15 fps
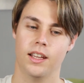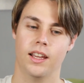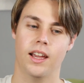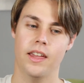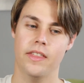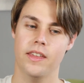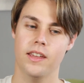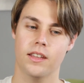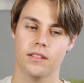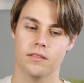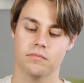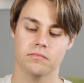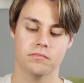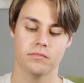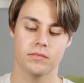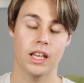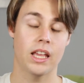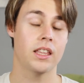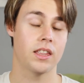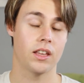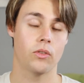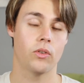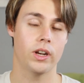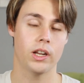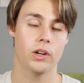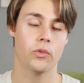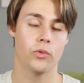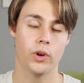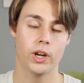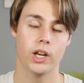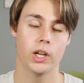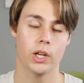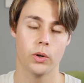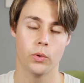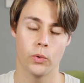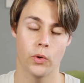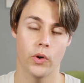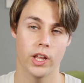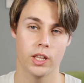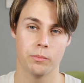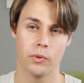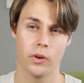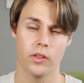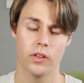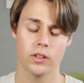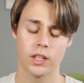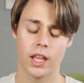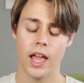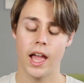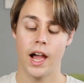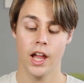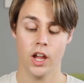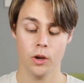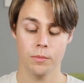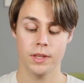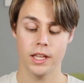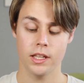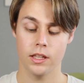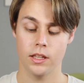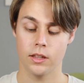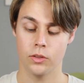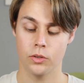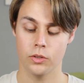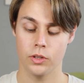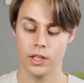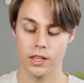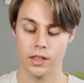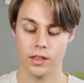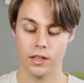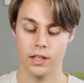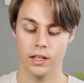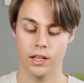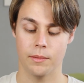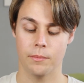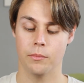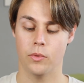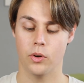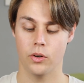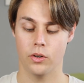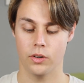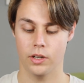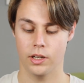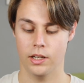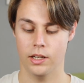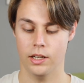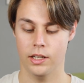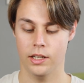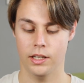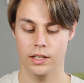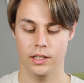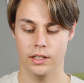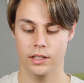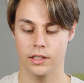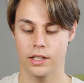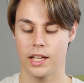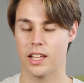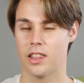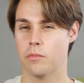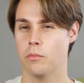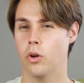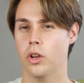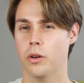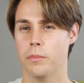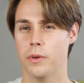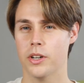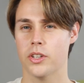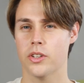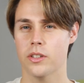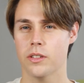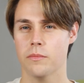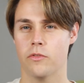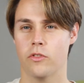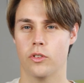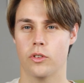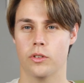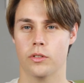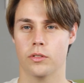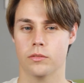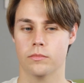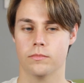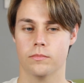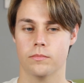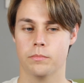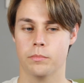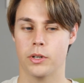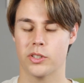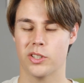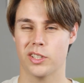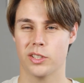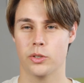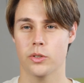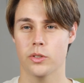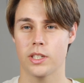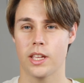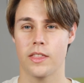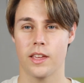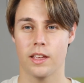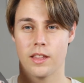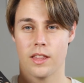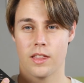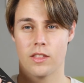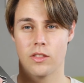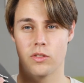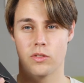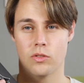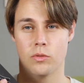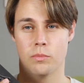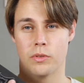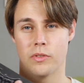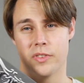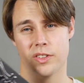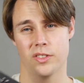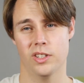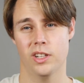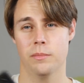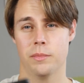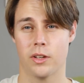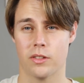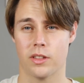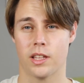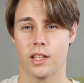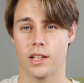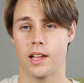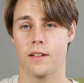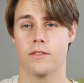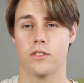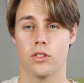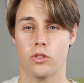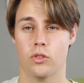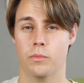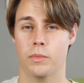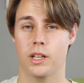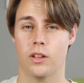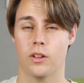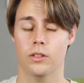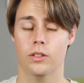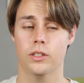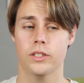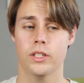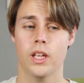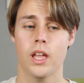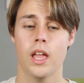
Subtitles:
I think it's a really great product. I hope they do this in a more in like a smaller version for personal use. I think it's too professional because it has too many colors.